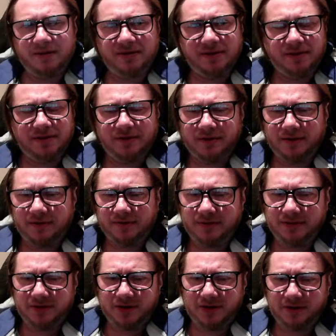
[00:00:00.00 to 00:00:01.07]
and uh, these
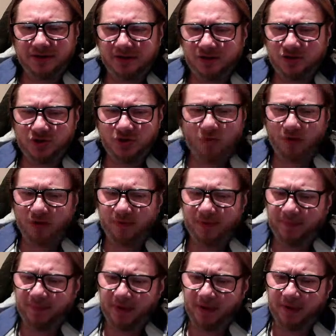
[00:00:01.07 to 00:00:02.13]
guys are so well
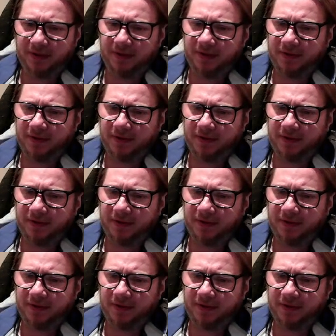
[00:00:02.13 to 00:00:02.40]
prepared.